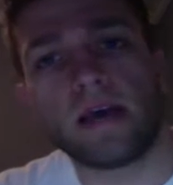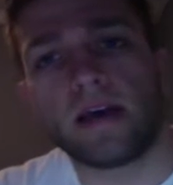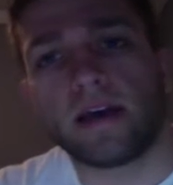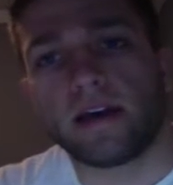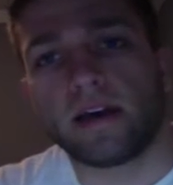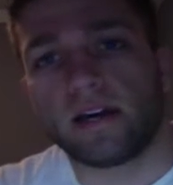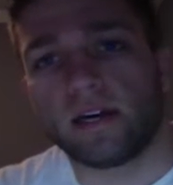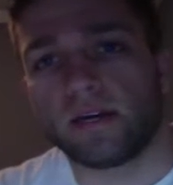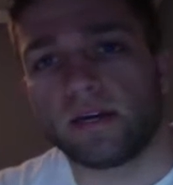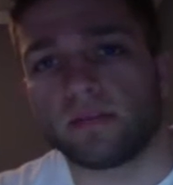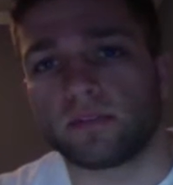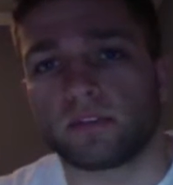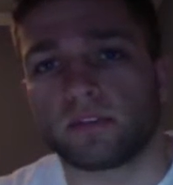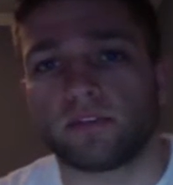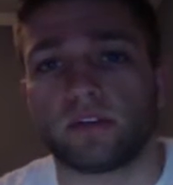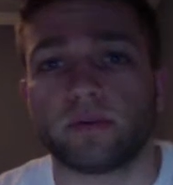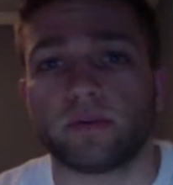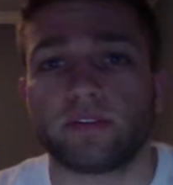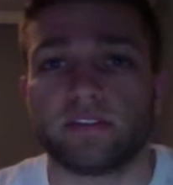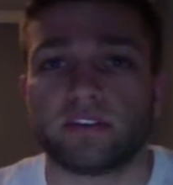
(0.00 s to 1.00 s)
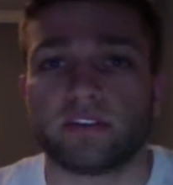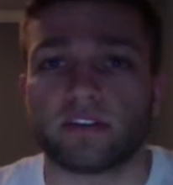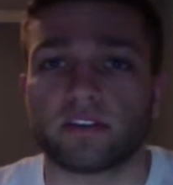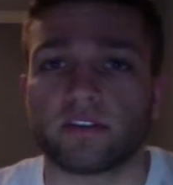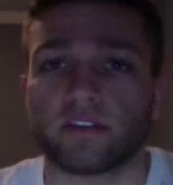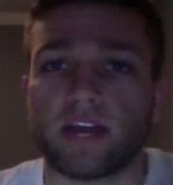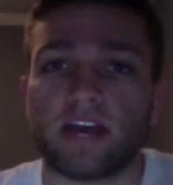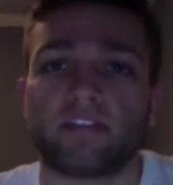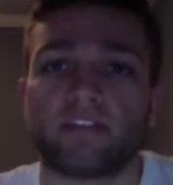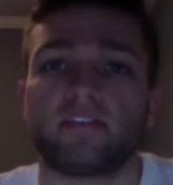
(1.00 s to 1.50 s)
So far we've done
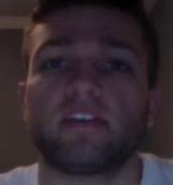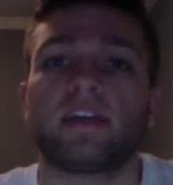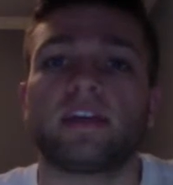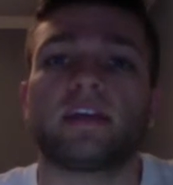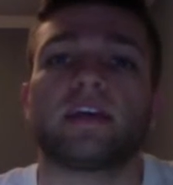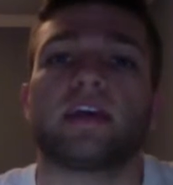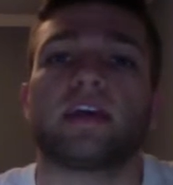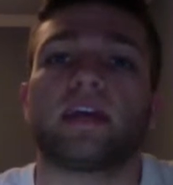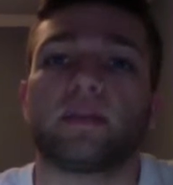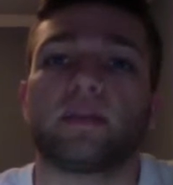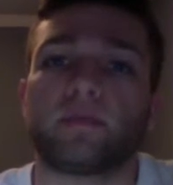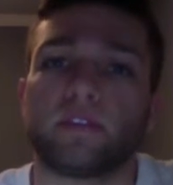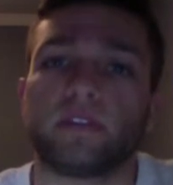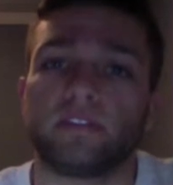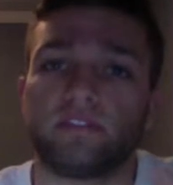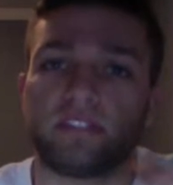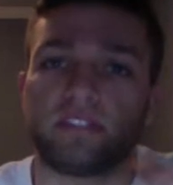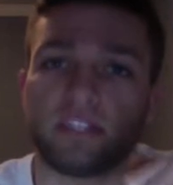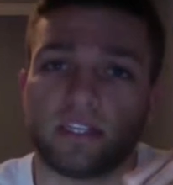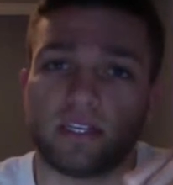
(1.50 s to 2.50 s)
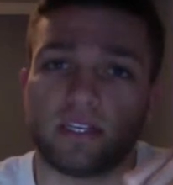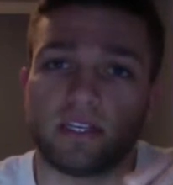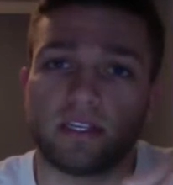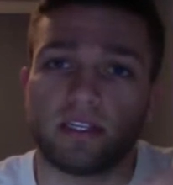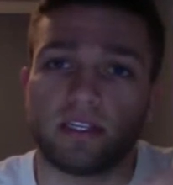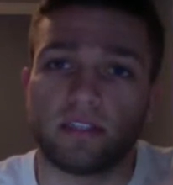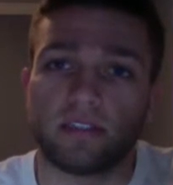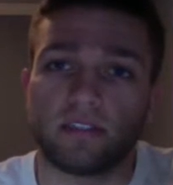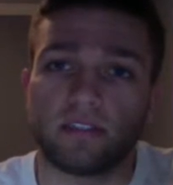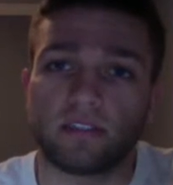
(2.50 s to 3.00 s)
graphing and we've done
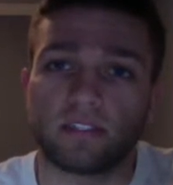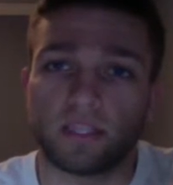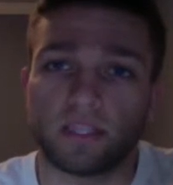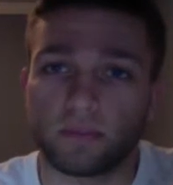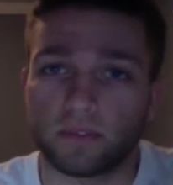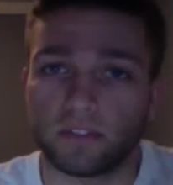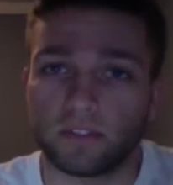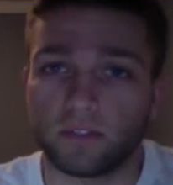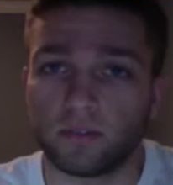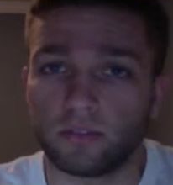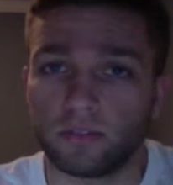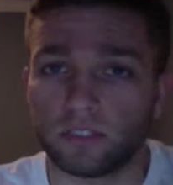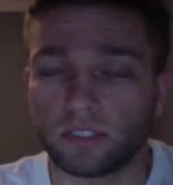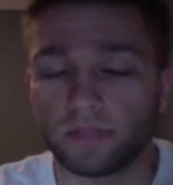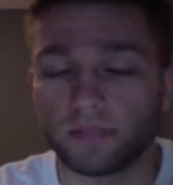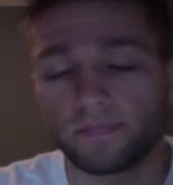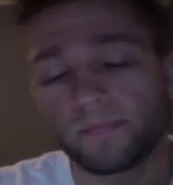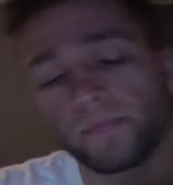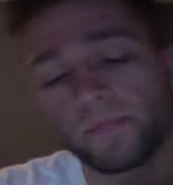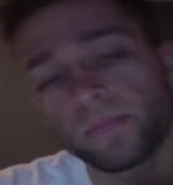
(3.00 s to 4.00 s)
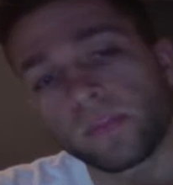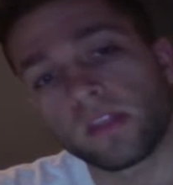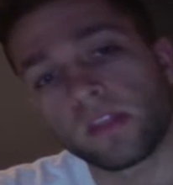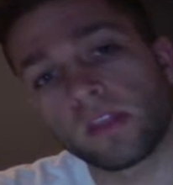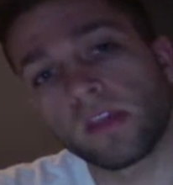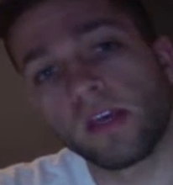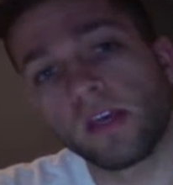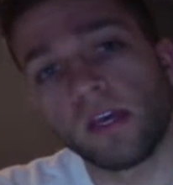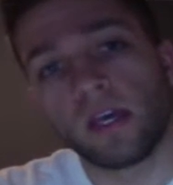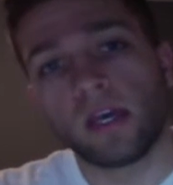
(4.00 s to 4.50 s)
substitution.
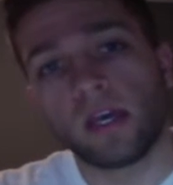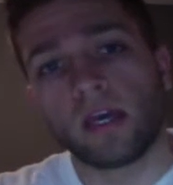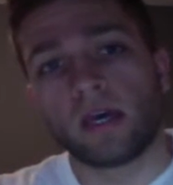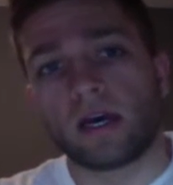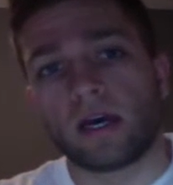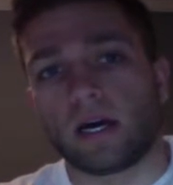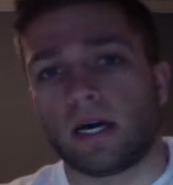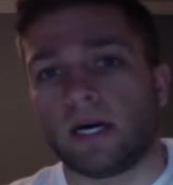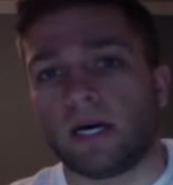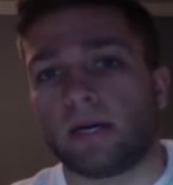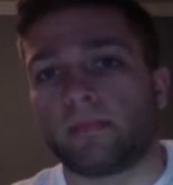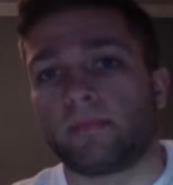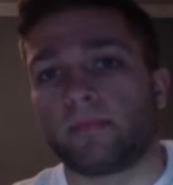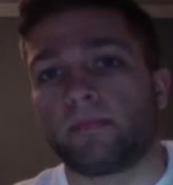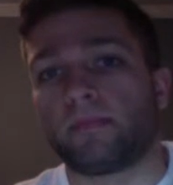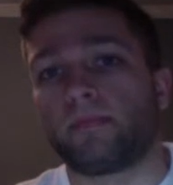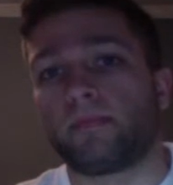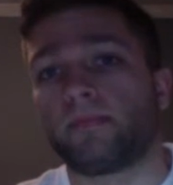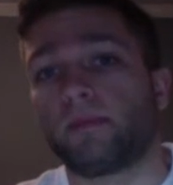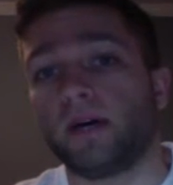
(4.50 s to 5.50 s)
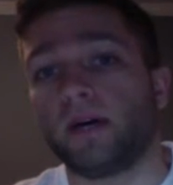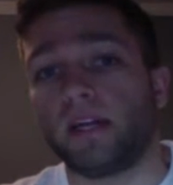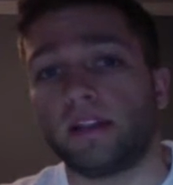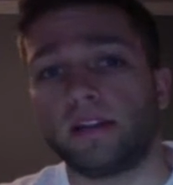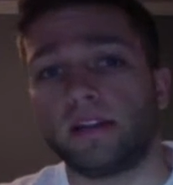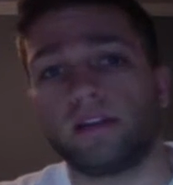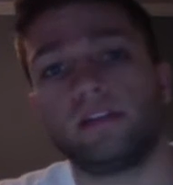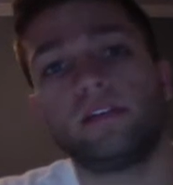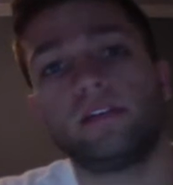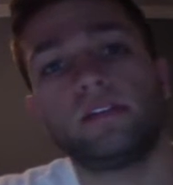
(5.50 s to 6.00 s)
But
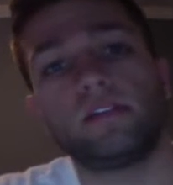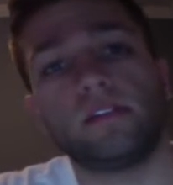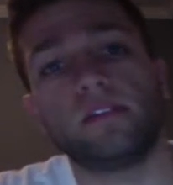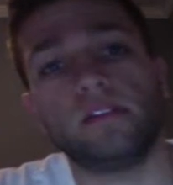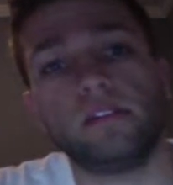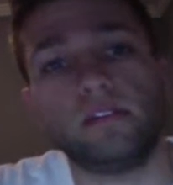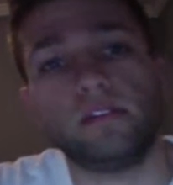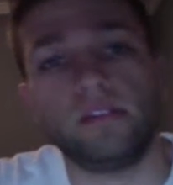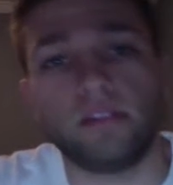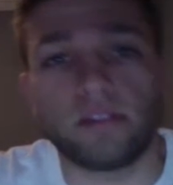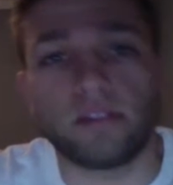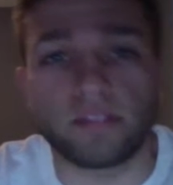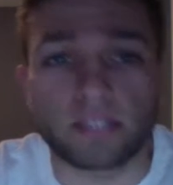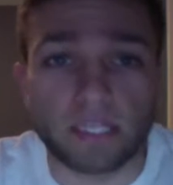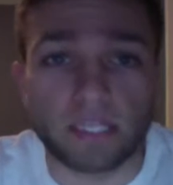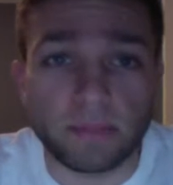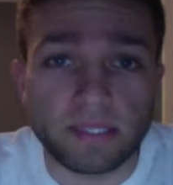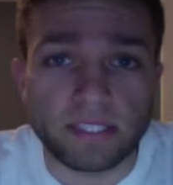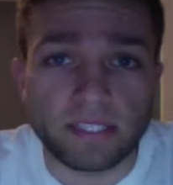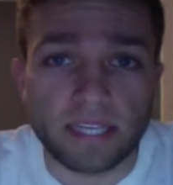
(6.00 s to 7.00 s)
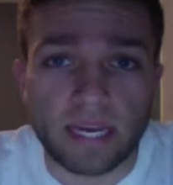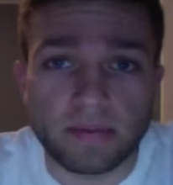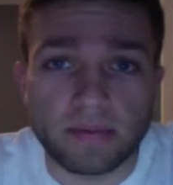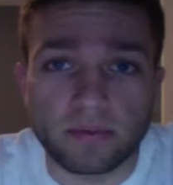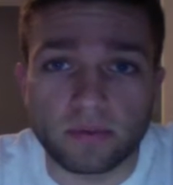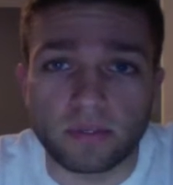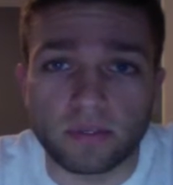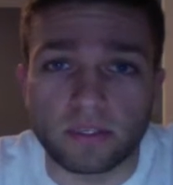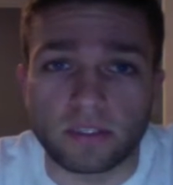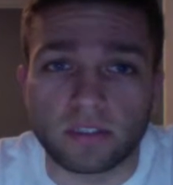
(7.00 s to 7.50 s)
there's going to be times
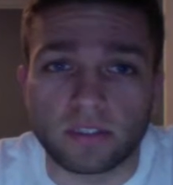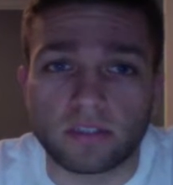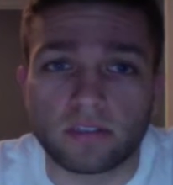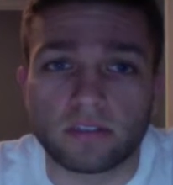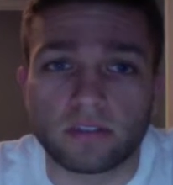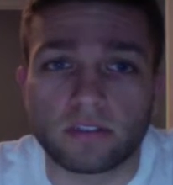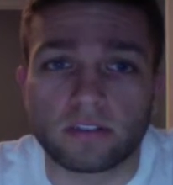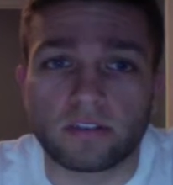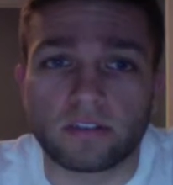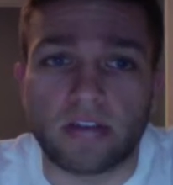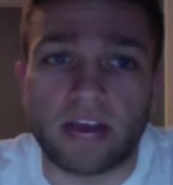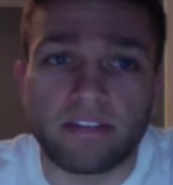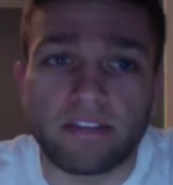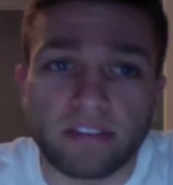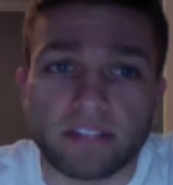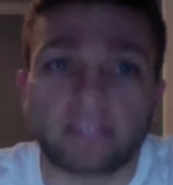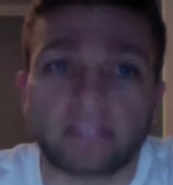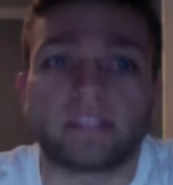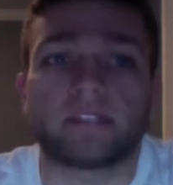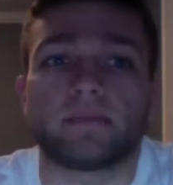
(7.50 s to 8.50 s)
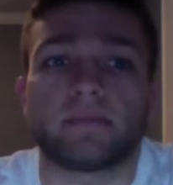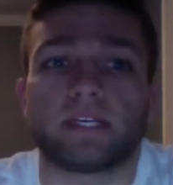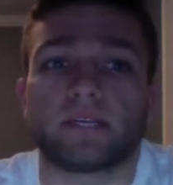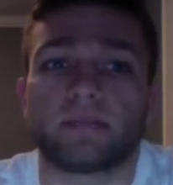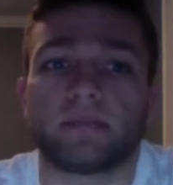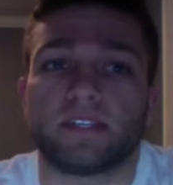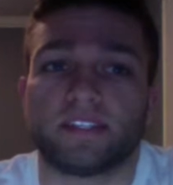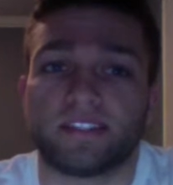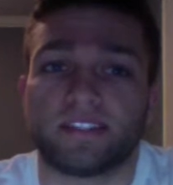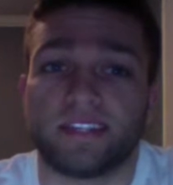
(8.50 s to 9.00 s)
where graphing doesn't make
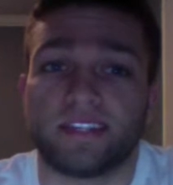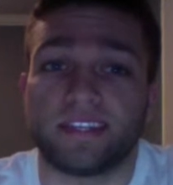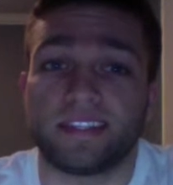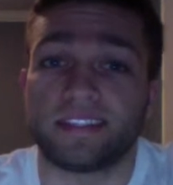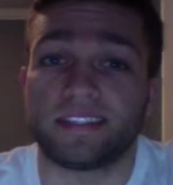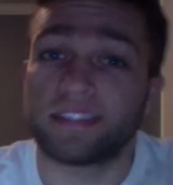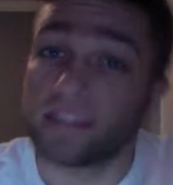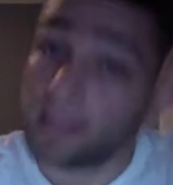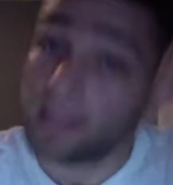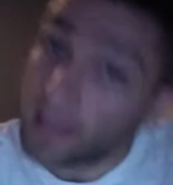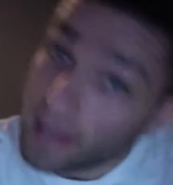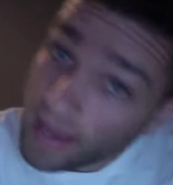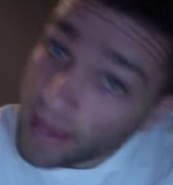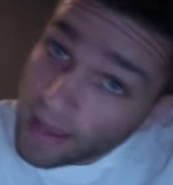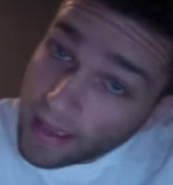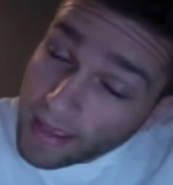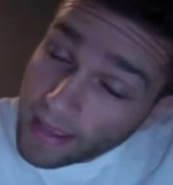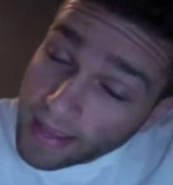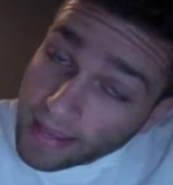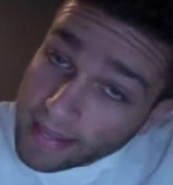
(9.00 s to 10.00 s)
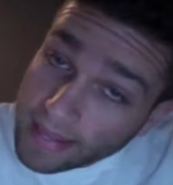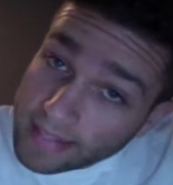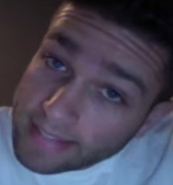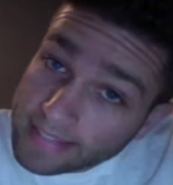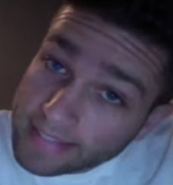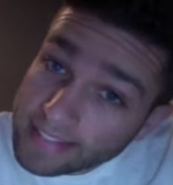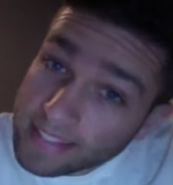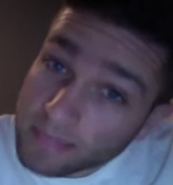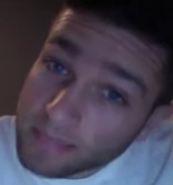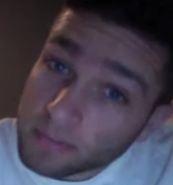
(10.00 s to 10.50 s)
much sense and
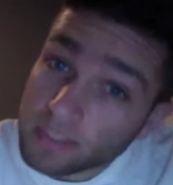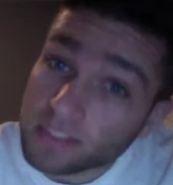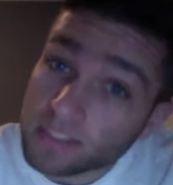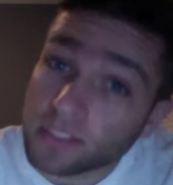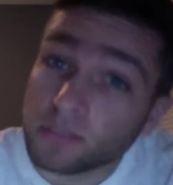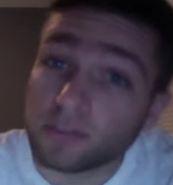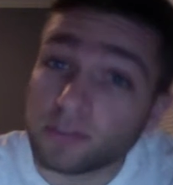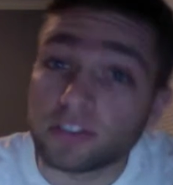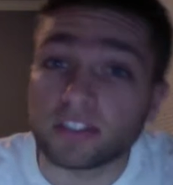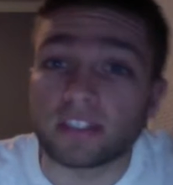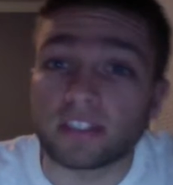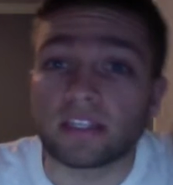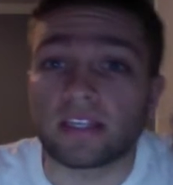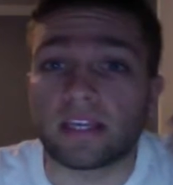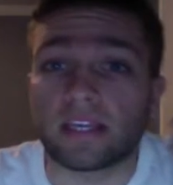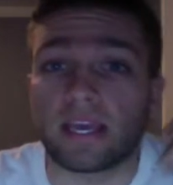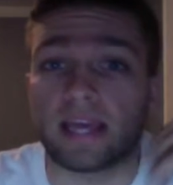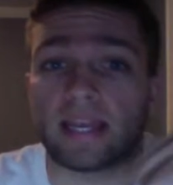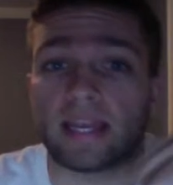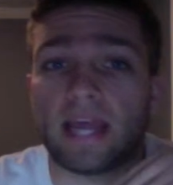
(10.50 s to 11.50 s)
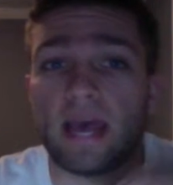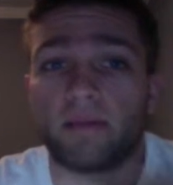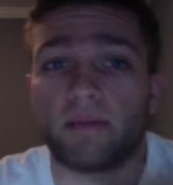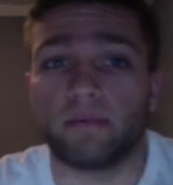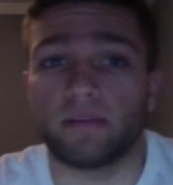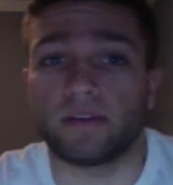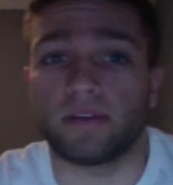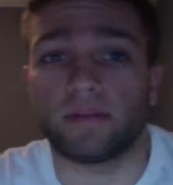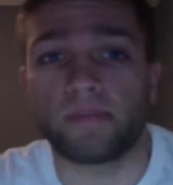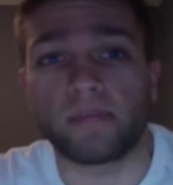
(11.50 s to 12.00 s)
substitution can
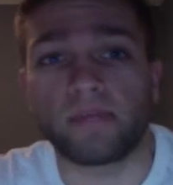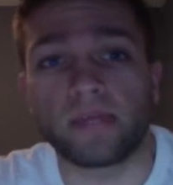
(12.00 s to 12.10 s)
happen.